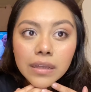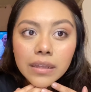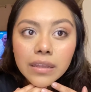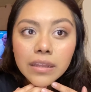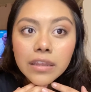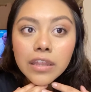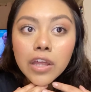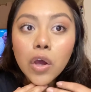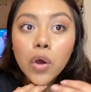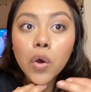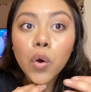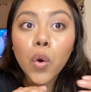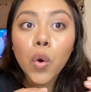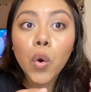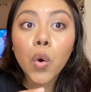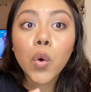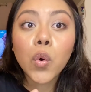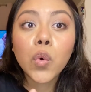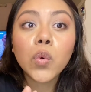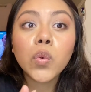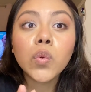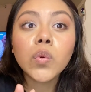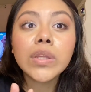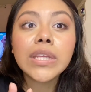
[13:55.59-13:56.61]
The
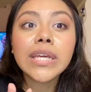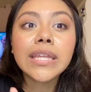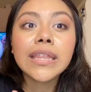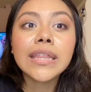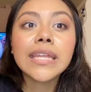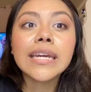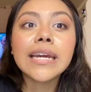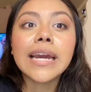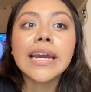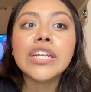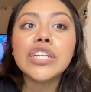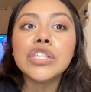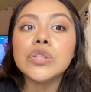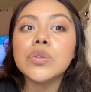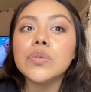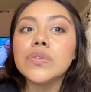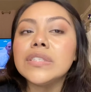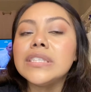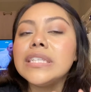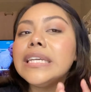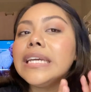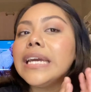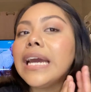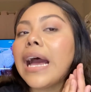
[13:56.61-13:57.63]
only thing I do
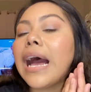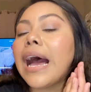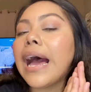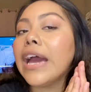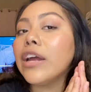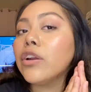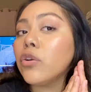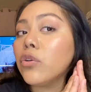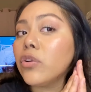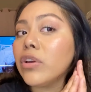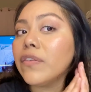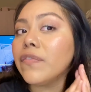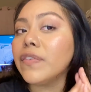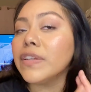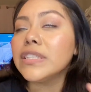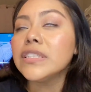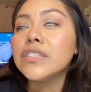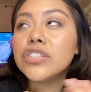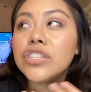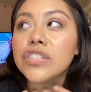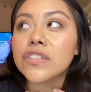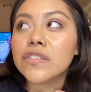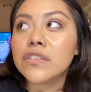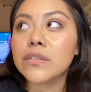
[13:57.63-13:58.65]
see, I don't know if it's
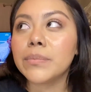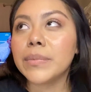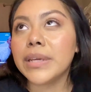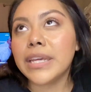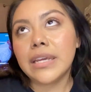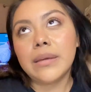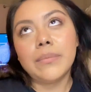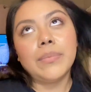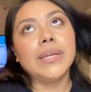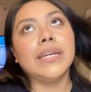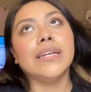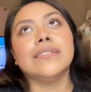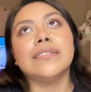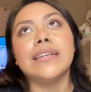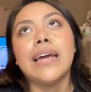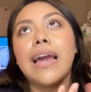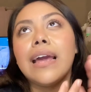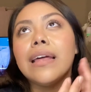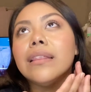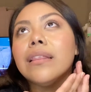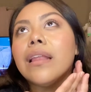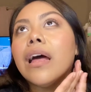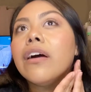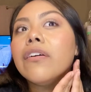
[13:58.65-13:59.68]
just me because I
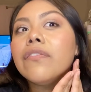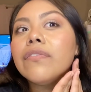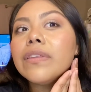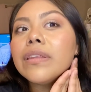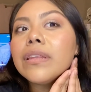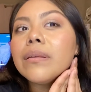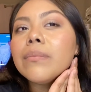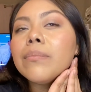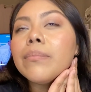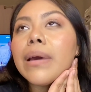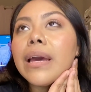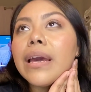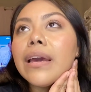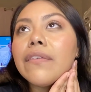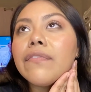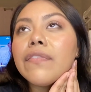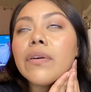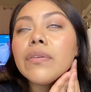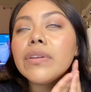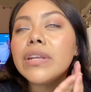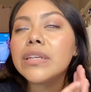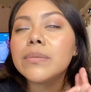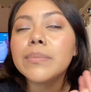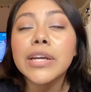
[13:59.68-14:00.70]
love my
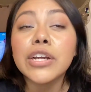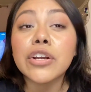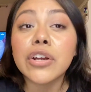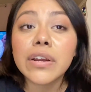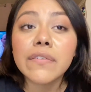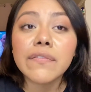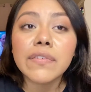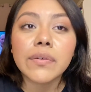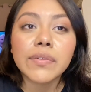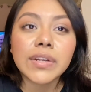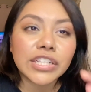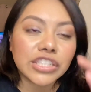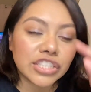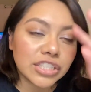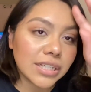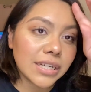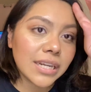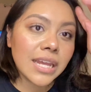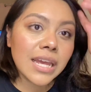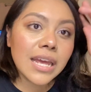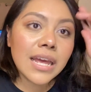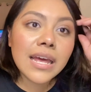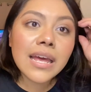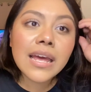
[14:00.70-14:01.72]
foundation, my current foundation.
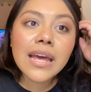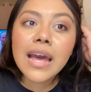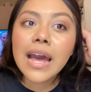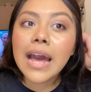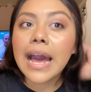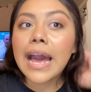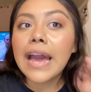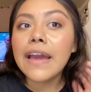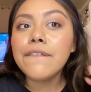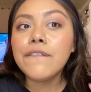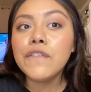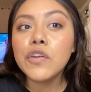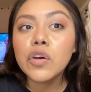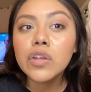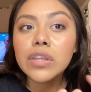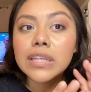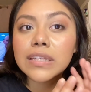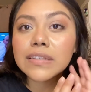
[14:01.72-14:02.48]
I feel this